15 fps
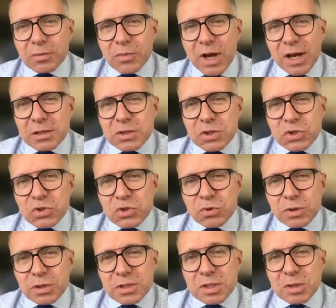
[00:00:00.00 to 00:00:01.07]
access to
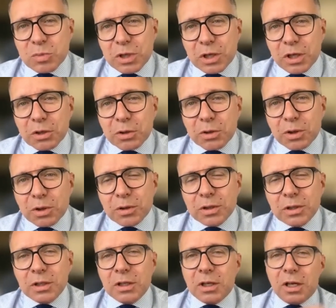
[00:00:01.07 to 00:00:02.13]
a simulator
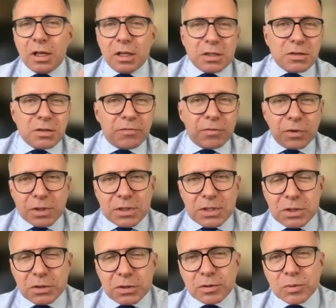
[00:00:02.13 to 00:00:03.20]
at different
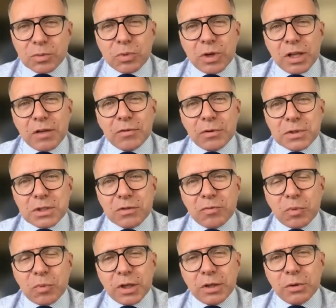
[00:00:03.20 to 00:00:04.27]
levels of
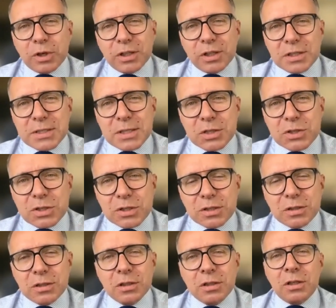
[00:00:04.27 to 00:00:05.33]
brain
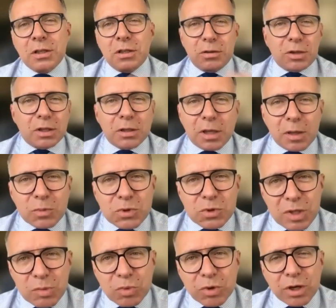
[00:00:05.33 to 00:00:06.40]
organization, you can come to
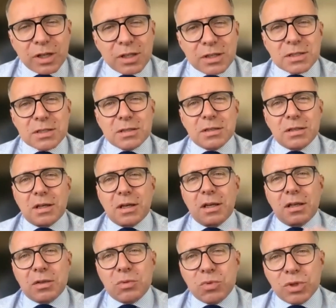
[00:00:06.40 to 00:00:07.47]
eBrains
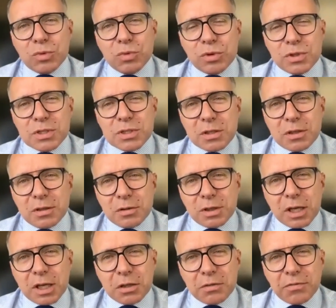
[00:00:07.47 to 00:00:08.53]
and we would
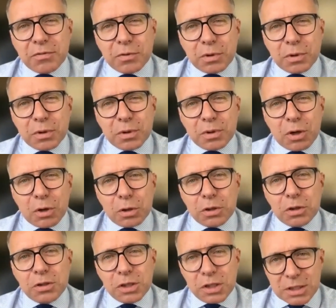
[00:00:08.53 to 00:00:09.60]
cater for all
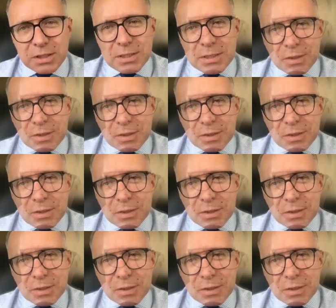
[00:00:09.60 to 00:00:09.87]
your needs.